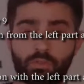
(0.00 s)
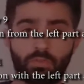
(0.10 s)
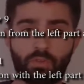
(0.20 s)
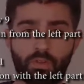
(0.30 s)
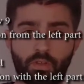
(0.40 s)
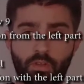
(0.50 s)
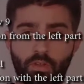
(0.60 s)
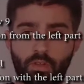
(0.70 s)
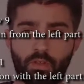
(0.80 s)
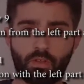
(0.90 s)
to the
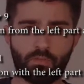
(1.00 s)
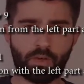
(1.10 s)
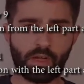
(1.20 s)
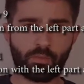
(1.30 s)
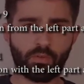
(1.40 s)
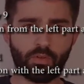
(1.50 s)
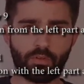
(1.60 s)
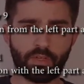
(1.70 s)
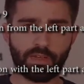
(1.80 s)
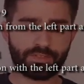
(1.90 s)
variable
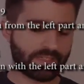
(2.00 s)
on the left